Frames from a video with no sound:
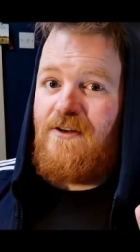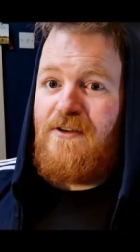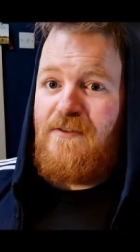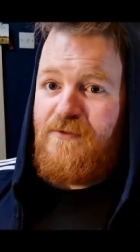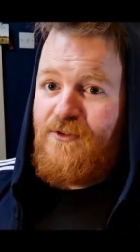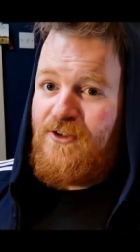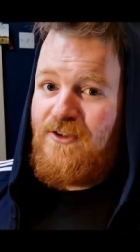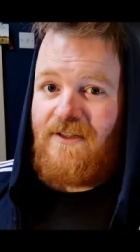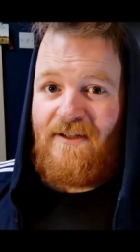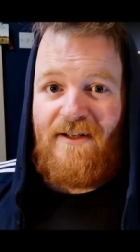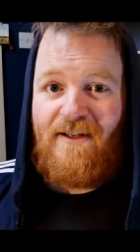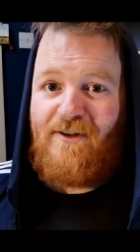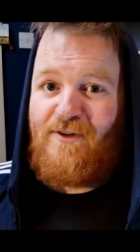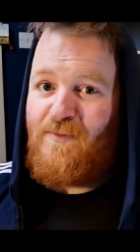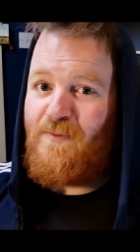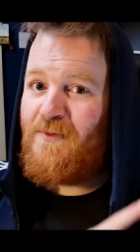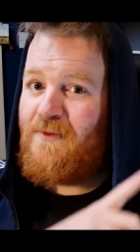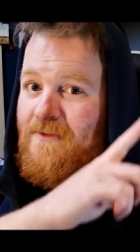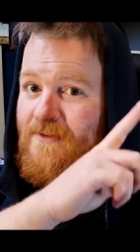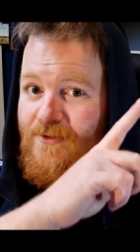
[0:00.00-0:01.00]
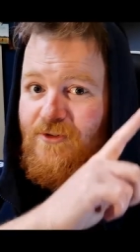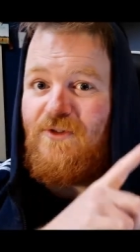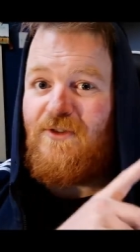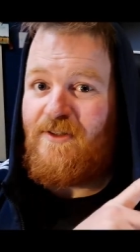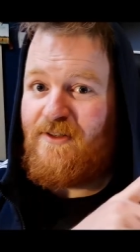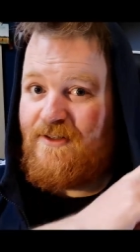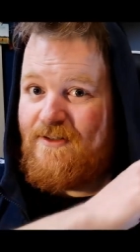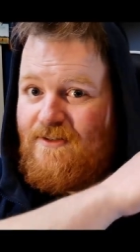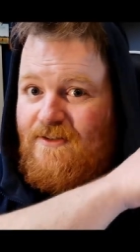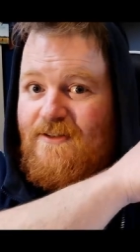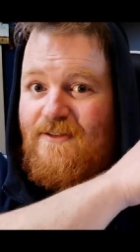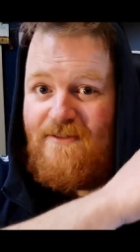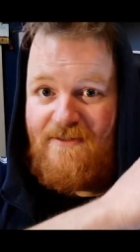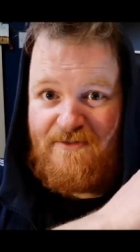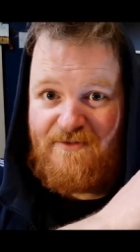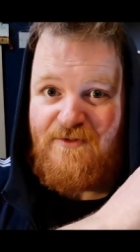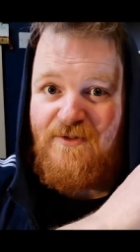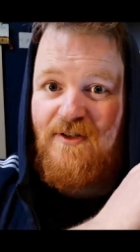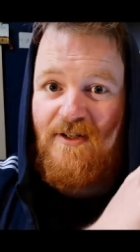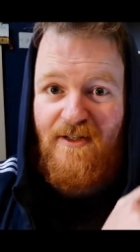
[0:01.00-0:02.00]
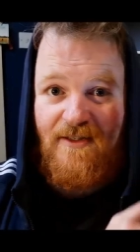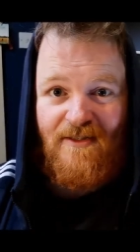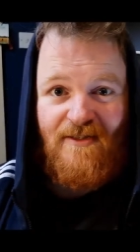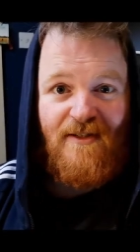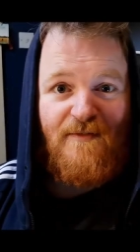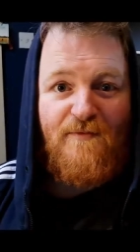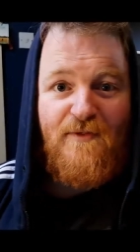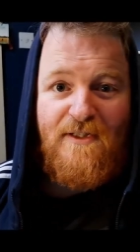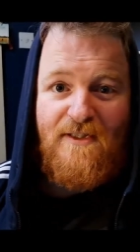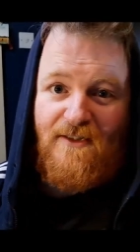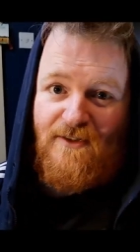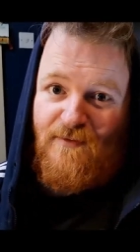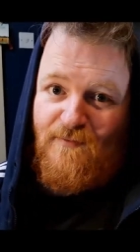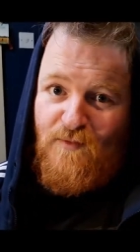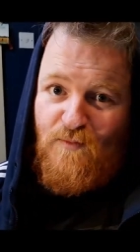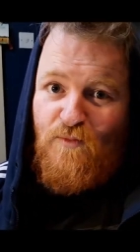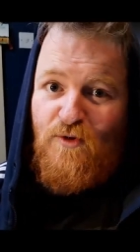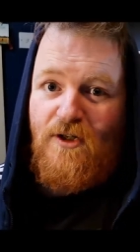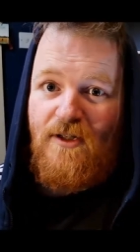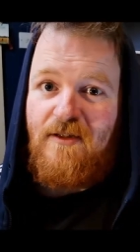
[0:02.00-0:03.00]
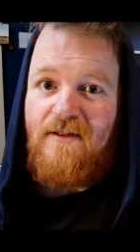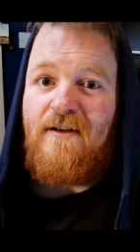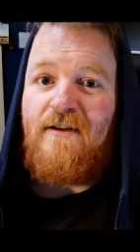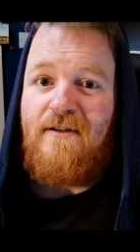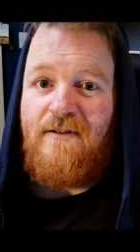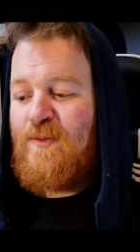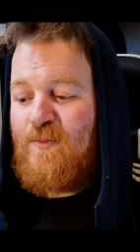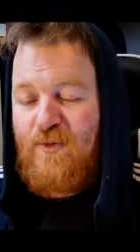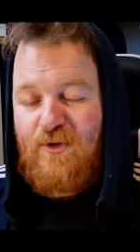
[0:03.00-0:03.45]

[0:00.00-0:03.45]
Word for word: If you just click up, there's like 70 of them right there.